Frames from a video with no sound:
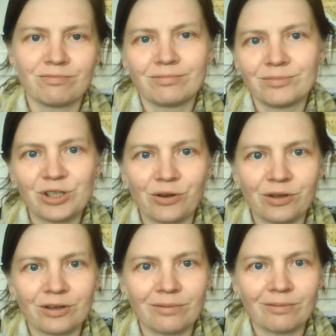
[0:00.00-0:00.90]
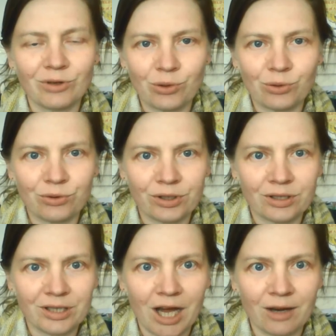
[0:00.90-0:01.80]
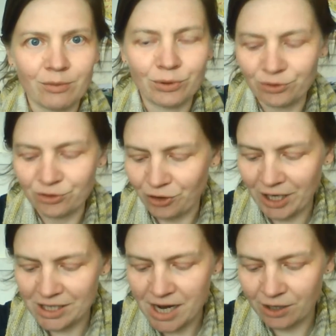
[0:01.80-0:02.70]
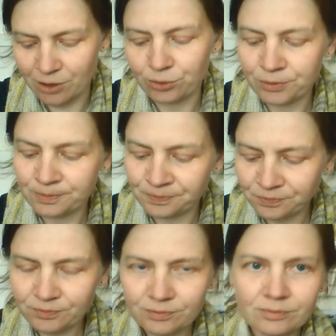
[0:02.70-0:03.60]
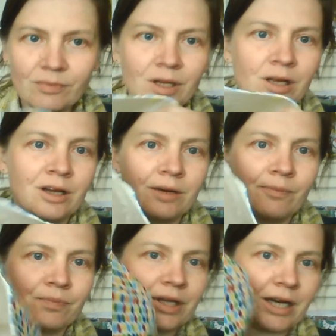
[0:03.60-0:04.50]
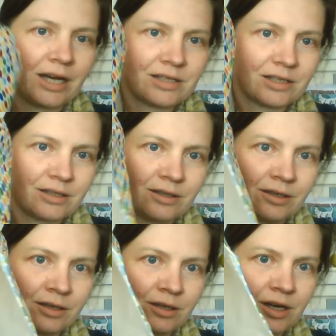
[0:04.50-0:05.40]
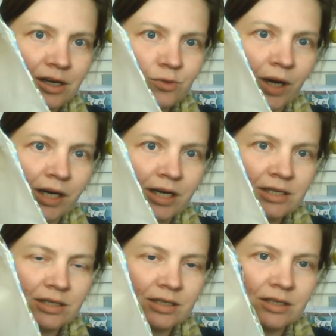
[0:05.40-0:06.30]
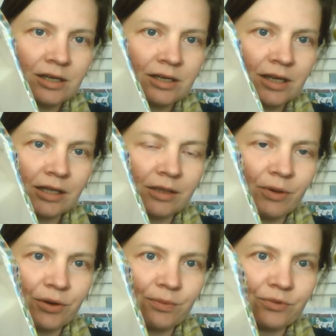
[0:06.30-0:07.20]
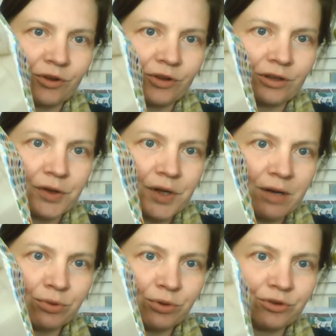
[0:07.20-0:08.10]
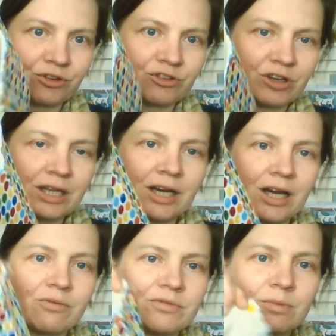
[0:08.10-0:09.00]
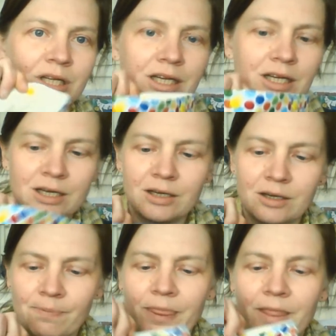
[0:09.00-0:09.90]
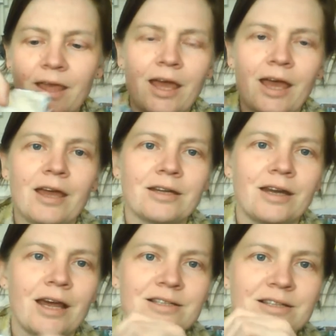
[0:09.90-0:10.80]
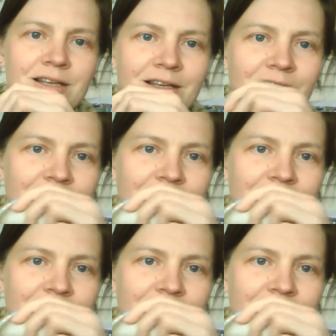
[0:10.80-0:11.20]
so that your yarn balls don't get tangled. It has a nice wide gusset at the bottom so that your yarn balls can sit in there comfortably, and it has the